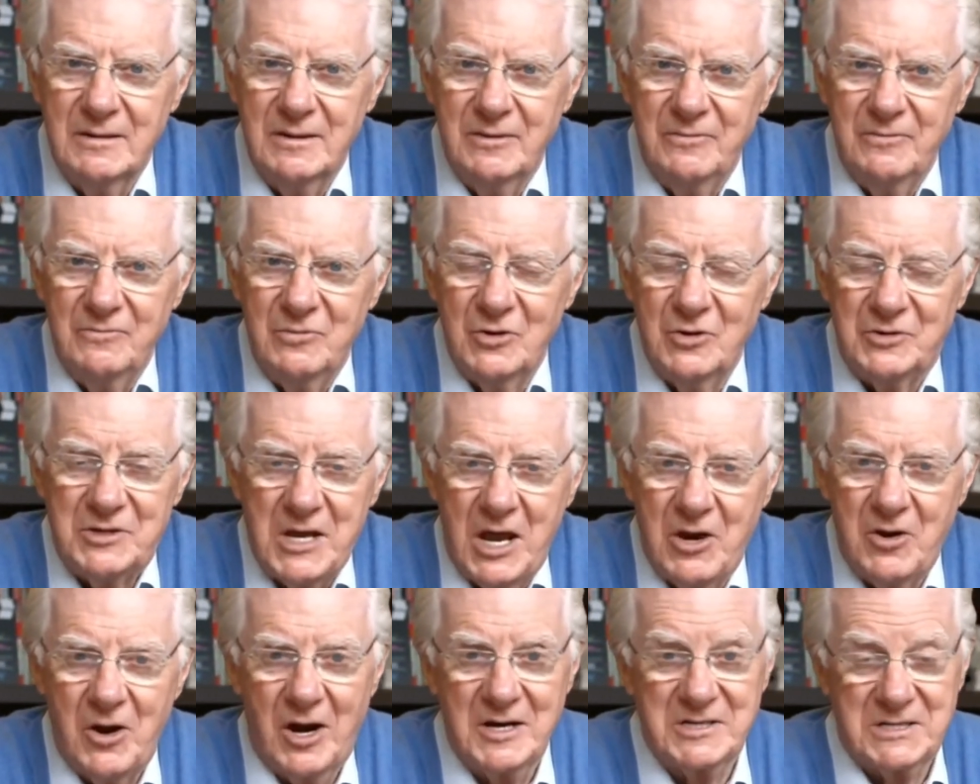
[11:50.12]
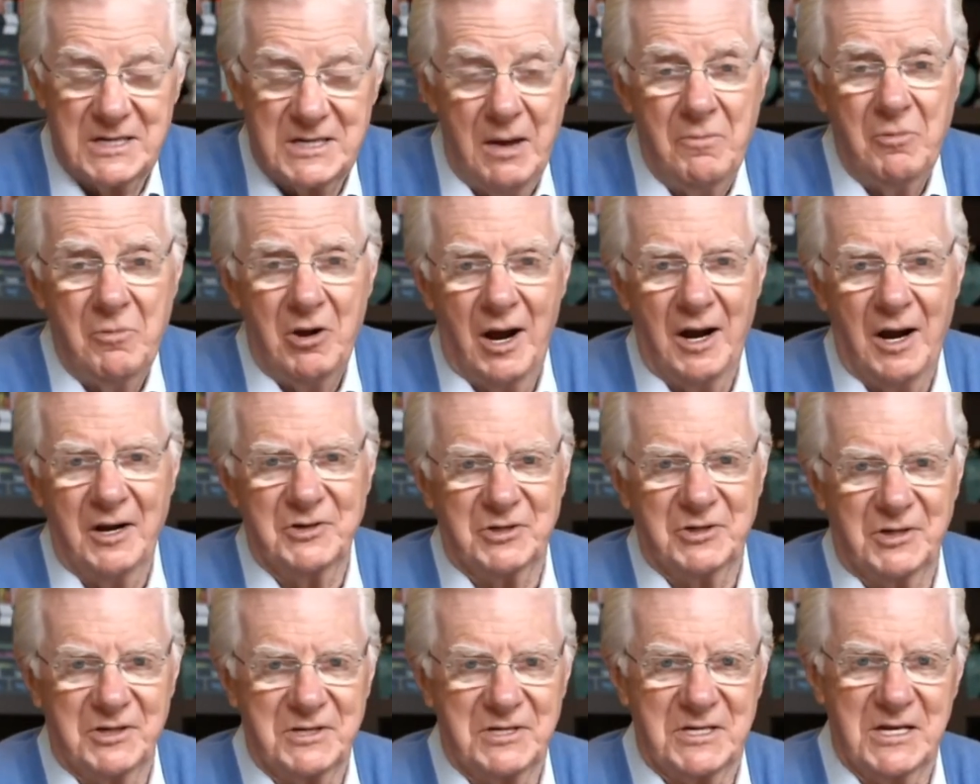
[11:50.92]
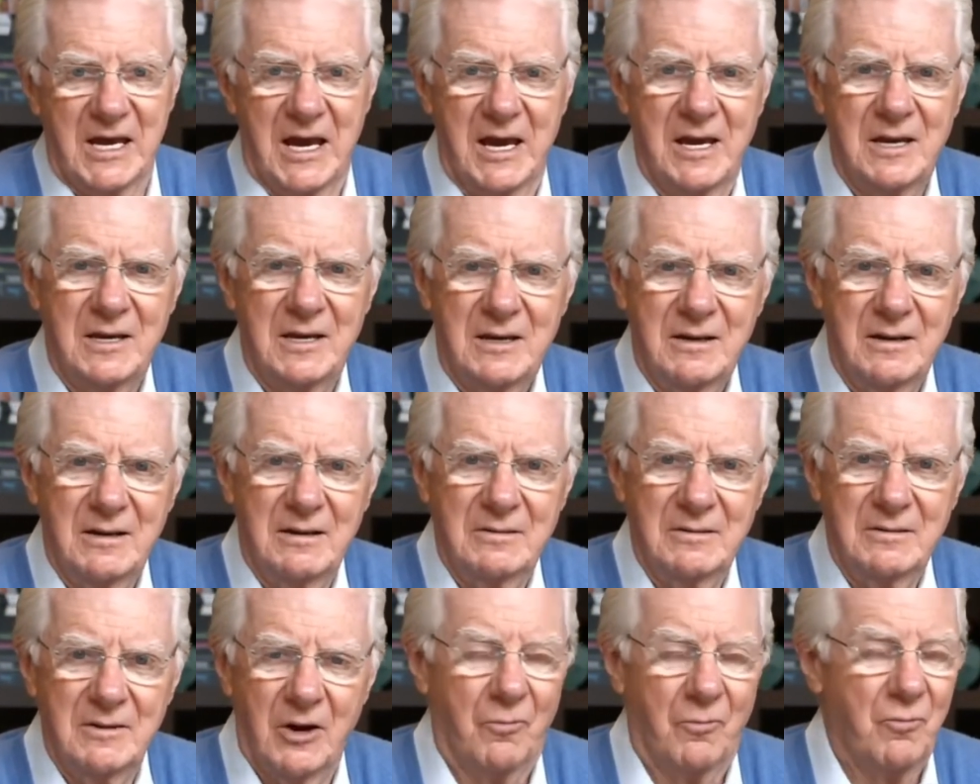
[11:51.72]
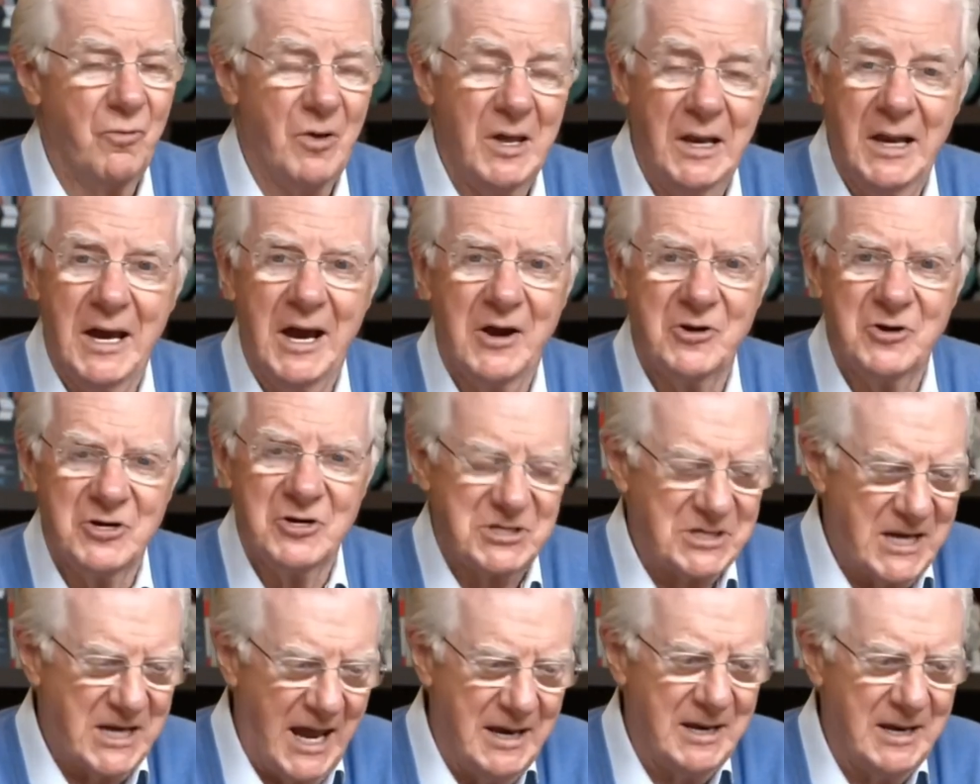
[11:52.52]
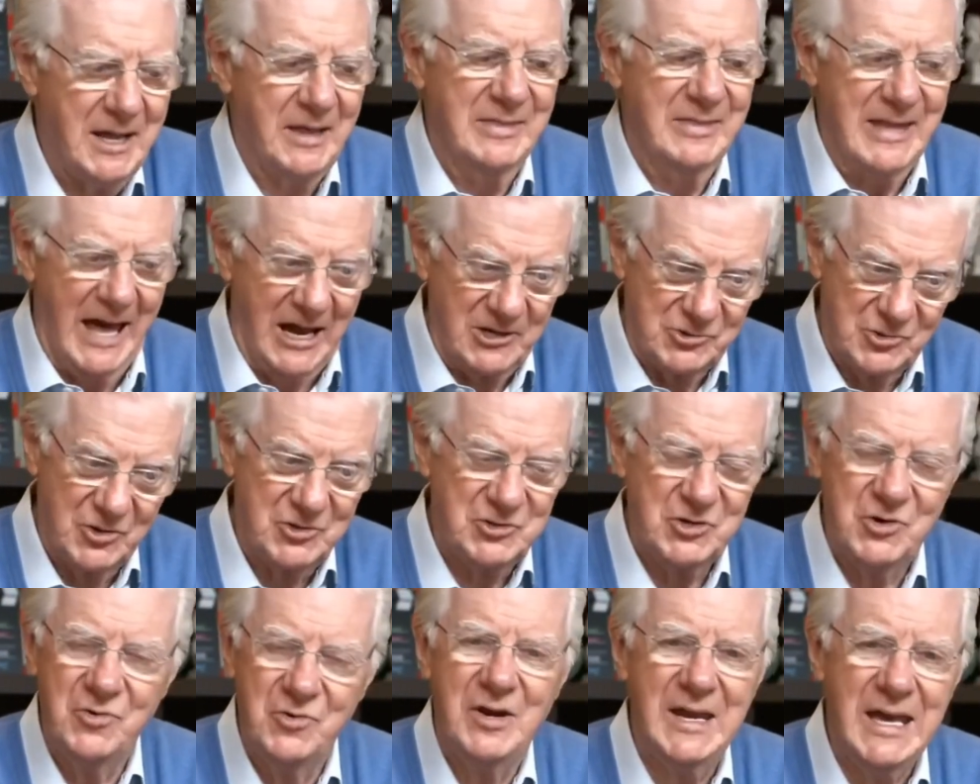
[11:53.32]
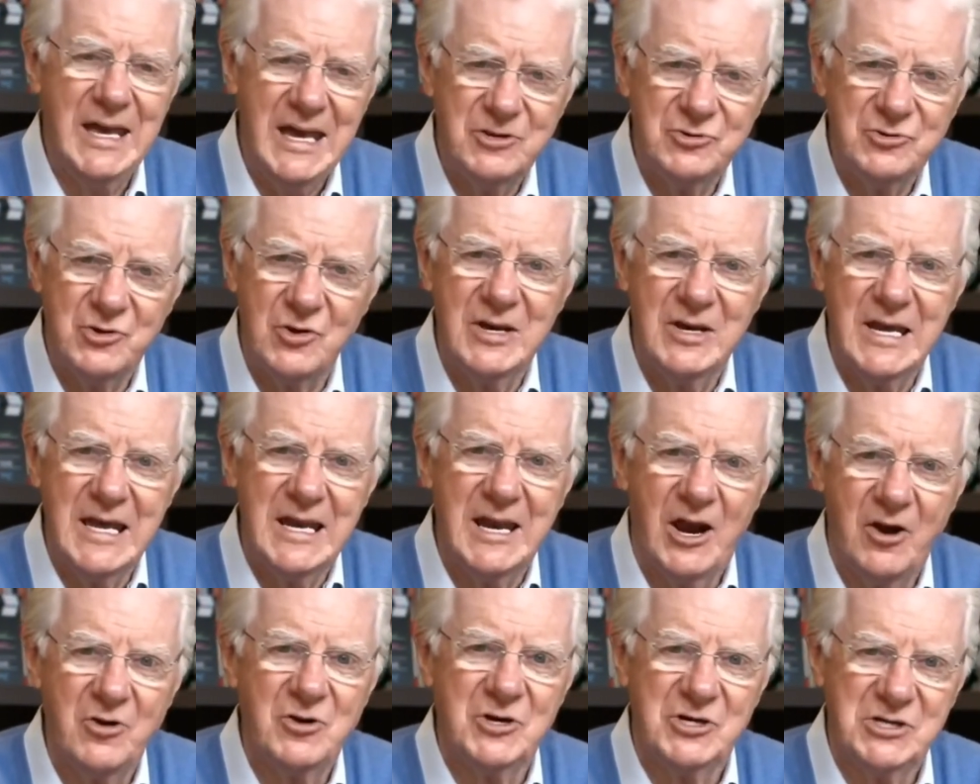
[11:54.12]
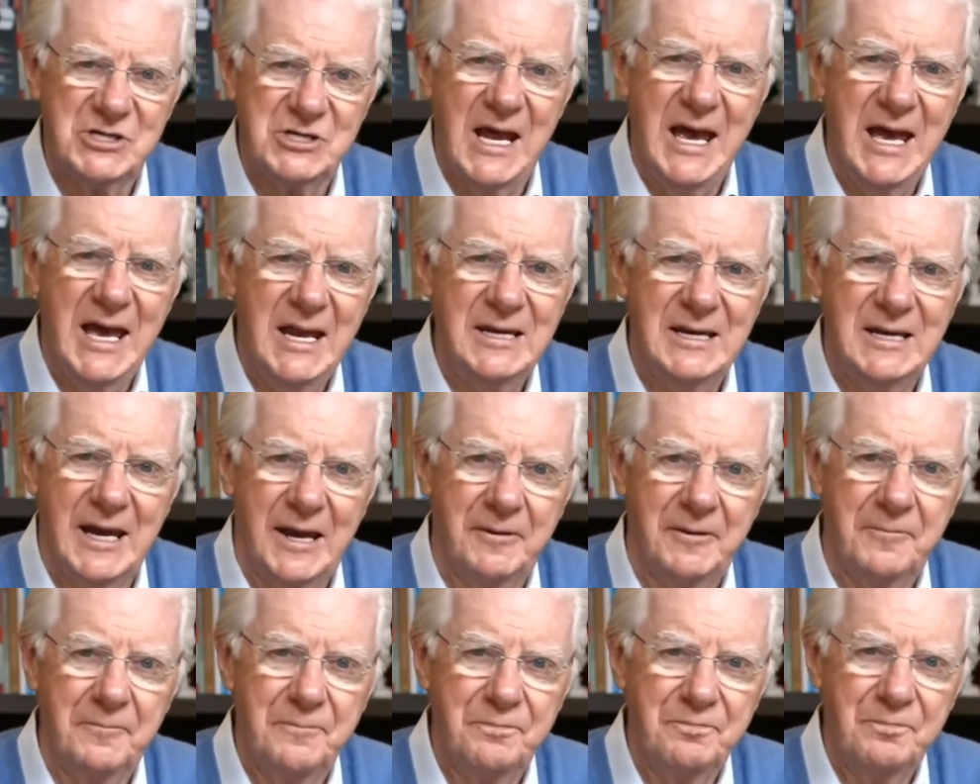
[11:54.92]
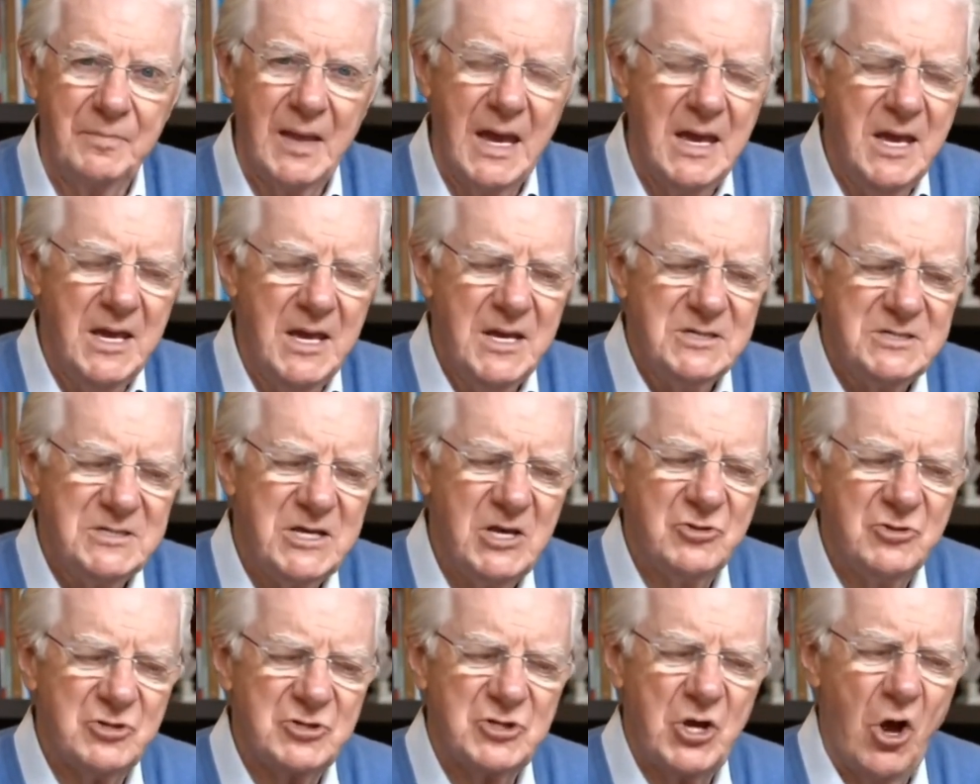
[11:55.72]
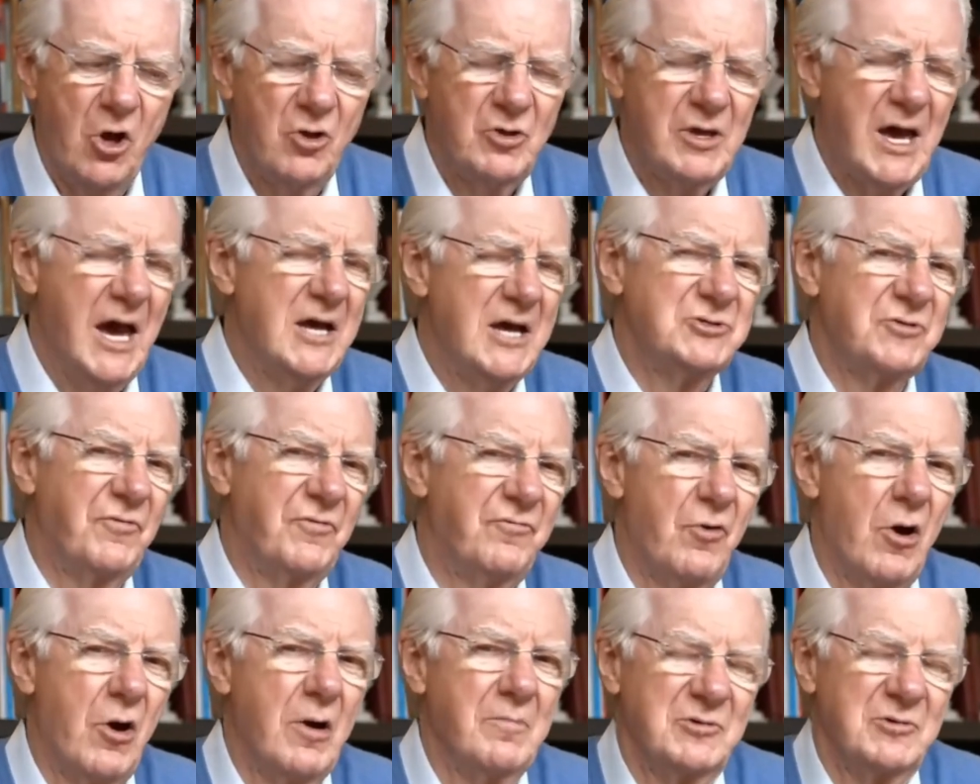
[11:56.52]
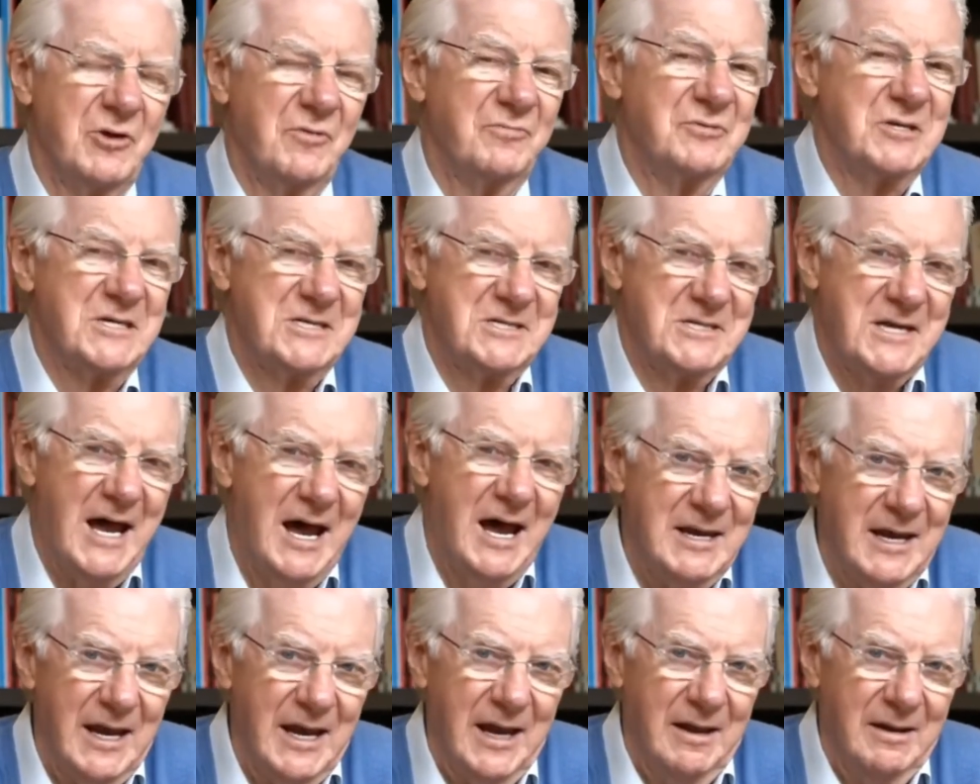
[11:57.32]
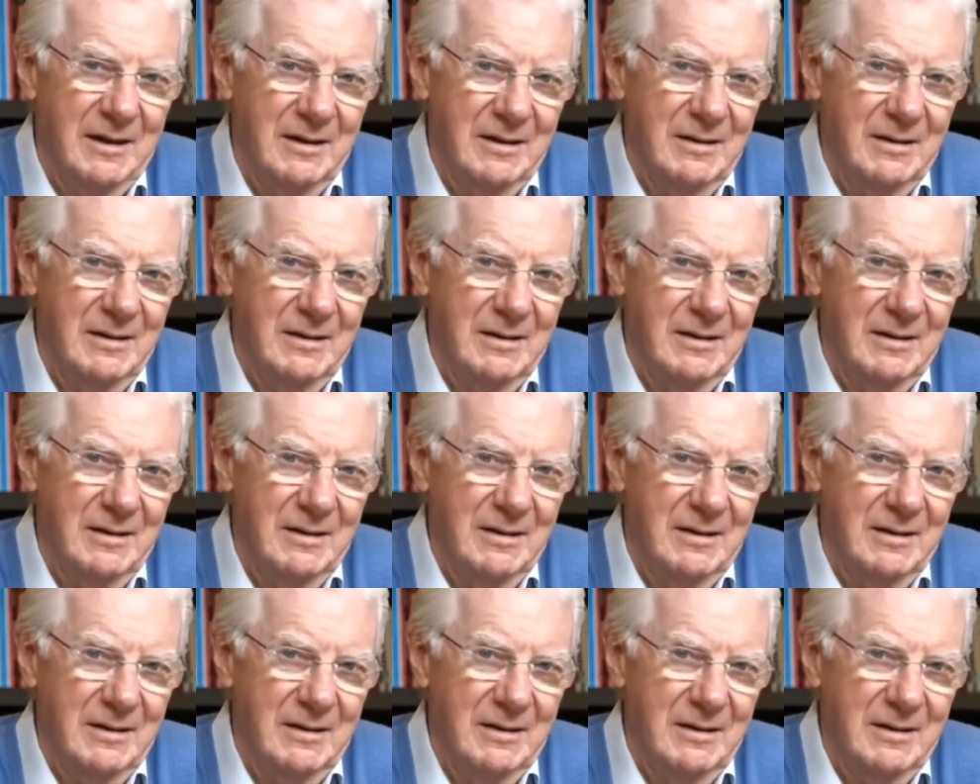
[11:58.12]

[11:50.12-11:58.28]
You attend our seminars, you'll see it. You'll really understand it, and that's what you need. You need understanding. See, there's all kinds of forms of study.